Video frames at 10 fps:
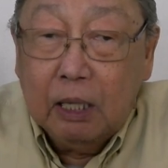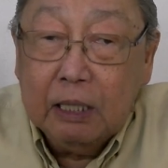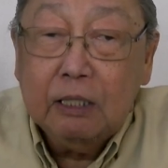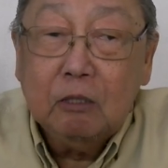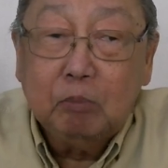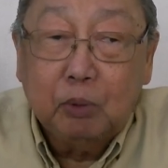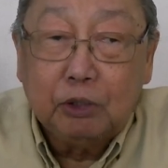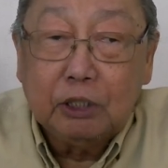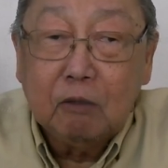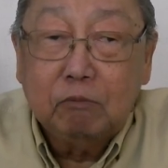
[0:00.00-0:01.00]
and in
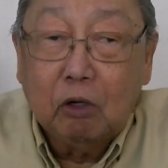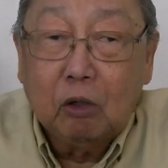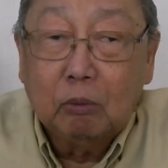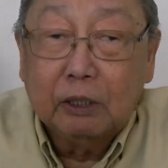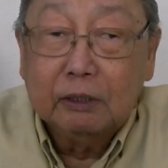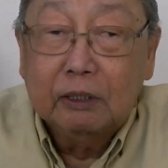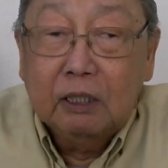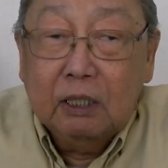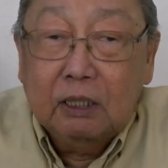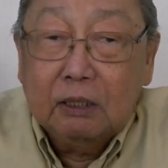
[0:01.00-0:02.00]
pushing forward
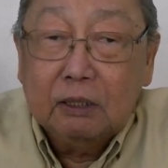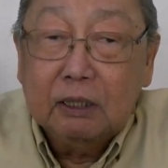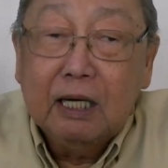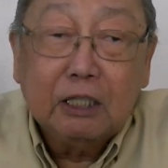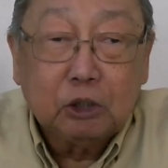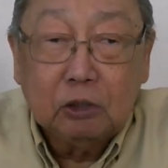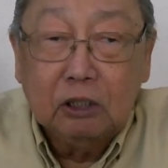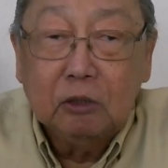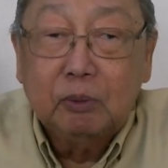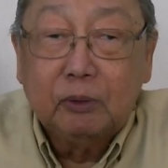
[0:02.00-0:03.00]
the
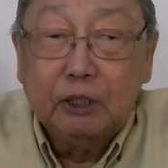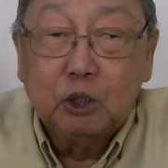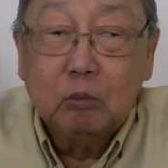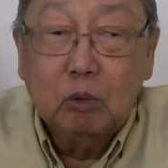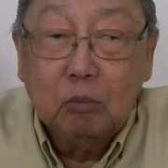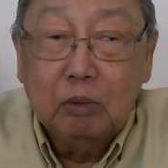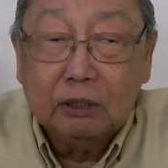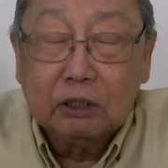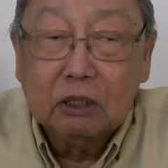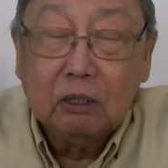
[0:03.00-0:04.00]
national liberation movements.